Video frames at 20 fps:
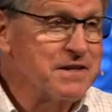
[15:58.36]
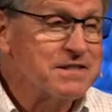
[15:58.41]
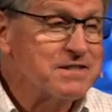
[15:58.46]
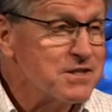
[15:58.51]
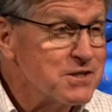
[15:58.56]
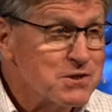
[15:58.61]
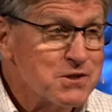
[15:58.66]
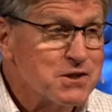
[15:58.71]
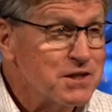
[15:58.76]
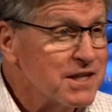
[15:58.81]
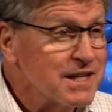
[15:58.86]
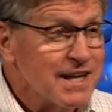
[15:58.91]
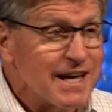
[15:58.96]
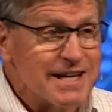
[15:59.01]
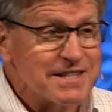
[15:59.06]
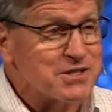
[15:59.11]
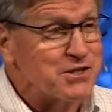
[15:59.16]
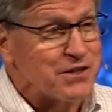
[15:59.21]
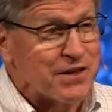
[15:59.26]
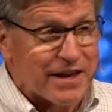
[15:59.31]
this is the
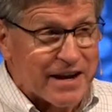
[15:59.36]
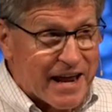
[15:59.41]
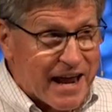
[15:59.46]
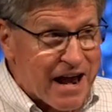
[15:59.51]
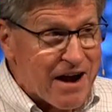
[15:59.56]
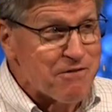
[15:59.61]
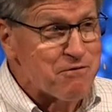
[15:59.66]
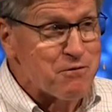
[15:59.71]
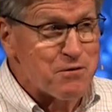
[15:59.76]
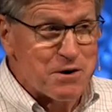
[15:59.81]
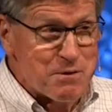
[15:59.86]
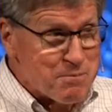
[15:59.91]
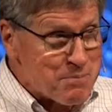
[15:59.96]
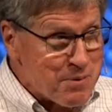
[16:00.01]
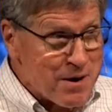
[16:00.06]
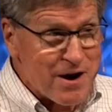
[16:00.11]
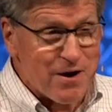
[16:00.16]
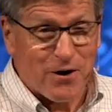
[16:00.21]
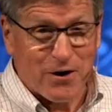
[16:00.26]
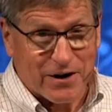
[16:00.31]
lesson that every
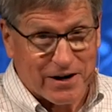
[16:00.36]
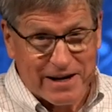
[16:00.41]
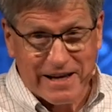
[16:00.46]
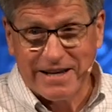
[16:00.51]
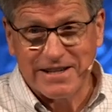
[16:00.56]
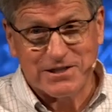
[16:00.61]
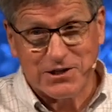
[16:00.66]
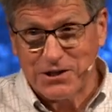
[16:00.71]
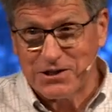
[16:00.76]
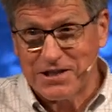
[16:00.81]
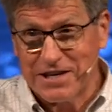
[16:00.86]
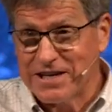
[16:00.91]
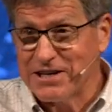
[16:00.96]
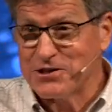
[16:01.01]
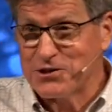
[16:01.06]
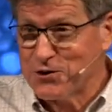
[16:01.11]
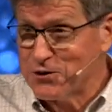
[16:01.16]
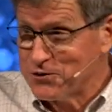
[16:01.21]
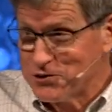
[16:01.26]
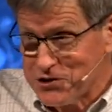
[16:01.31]
parent needs to
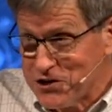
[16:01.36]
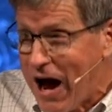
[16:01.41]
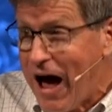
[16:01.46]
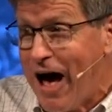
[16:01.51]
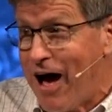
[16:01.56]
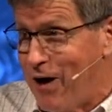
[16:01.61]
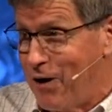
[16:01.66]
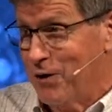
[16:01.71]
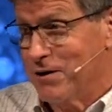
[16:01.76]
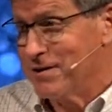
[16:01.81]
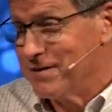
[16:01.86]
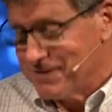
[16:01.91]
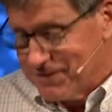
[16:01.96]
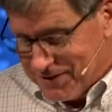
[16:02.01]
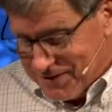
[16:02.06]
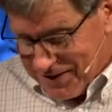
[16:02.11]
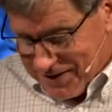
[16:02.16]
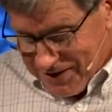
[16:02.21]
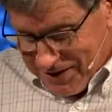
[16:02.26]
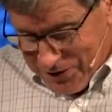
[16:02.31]
teach their child,
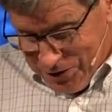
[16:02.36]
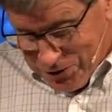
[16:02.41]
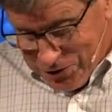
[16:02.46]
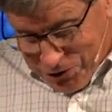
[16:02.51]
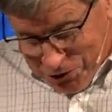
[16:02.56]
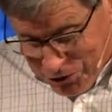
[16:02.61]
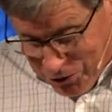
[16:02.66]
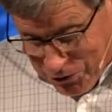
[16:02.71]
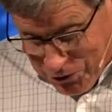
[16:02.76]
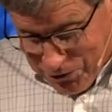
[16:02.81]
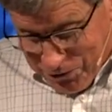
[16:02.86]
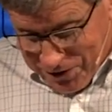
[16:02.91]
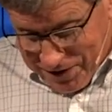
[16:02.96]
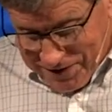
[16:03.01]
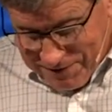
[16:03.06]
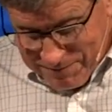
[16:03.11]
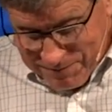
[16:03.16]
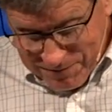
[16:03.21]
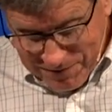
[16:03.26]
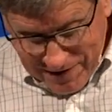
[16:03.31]
their children.